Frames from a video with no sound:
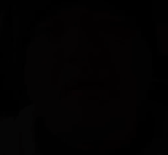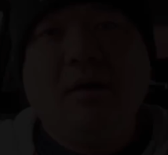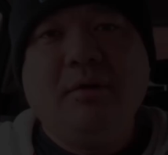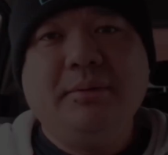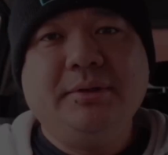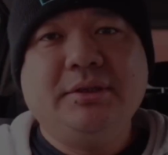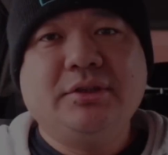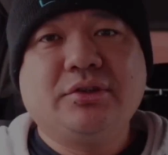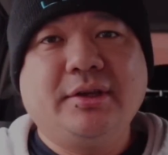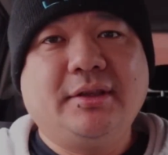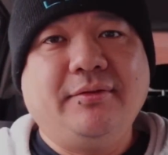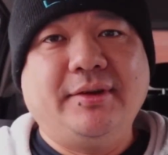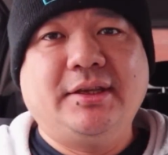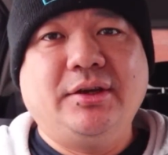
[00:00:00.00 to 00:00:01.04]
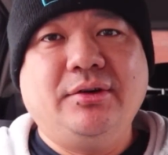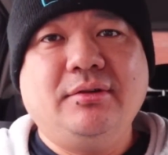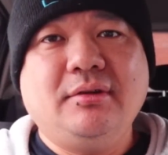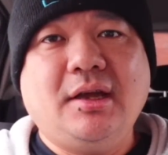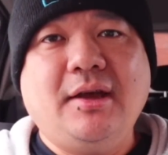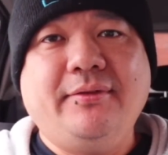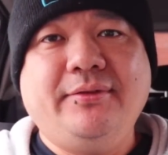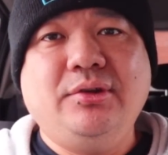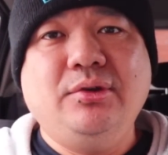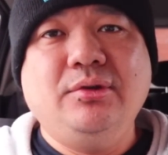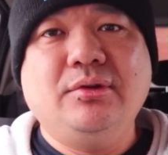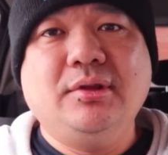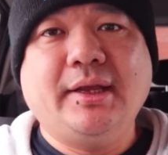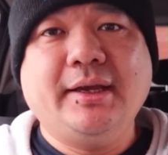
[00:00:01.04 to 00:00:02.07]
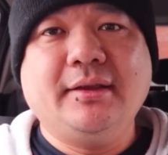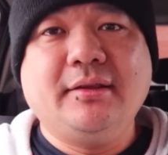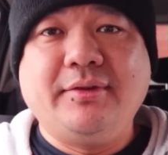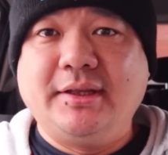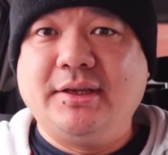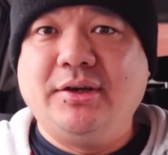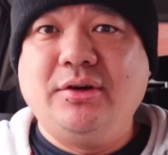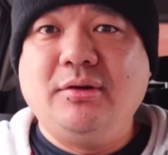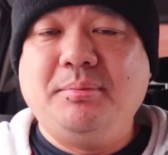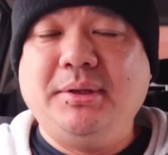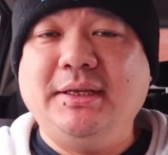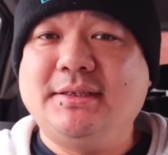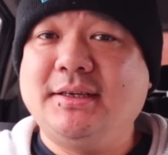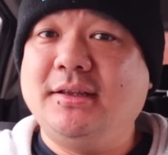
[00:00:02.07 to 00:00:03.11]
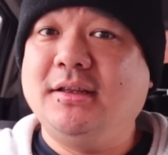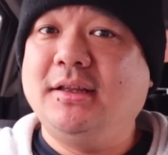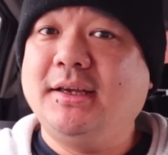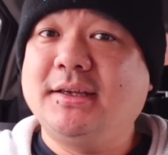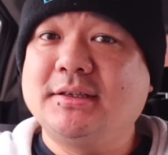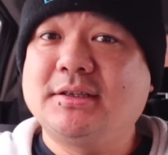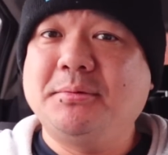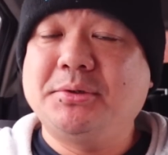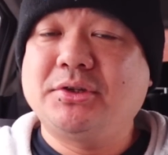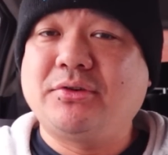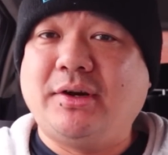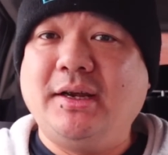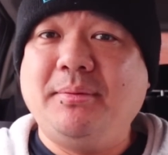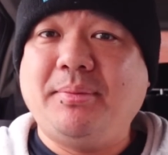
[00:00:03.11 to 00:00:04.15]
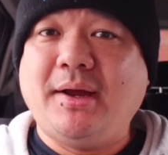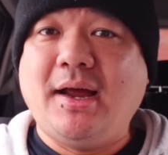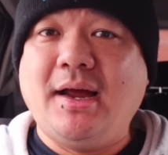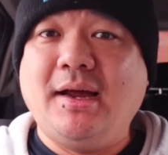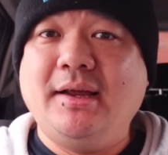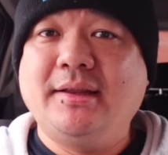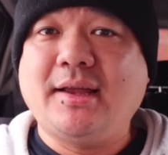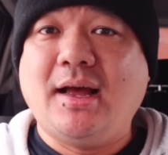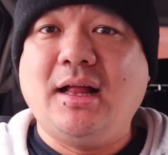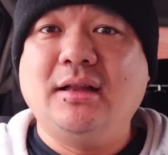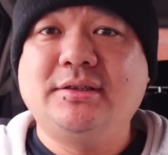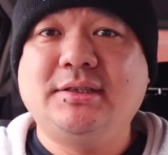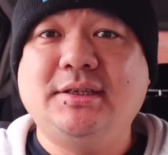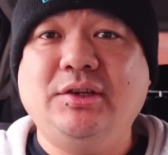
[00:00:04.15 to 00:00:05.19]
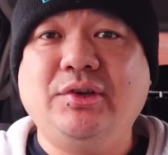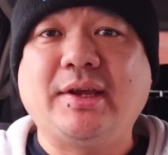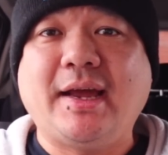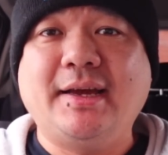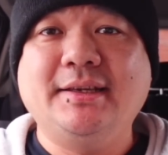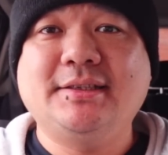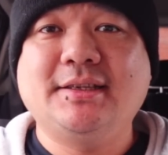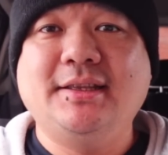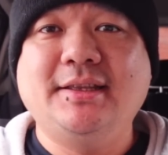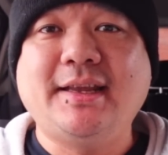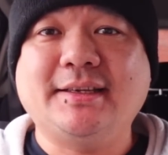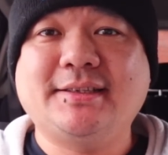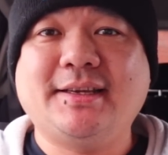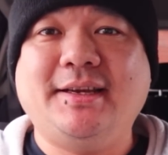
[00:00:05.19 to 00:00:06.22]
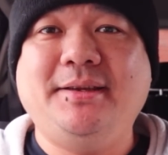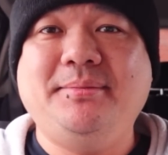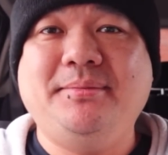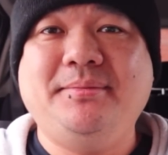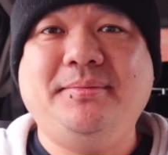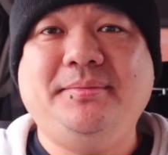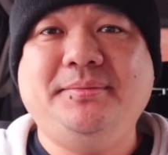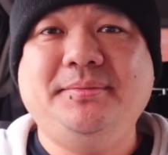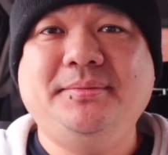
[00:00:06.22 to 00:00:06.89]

I hope you enjoyed the video. If you liked the video, please hit the like and subscribe, and I'll see you guys next time.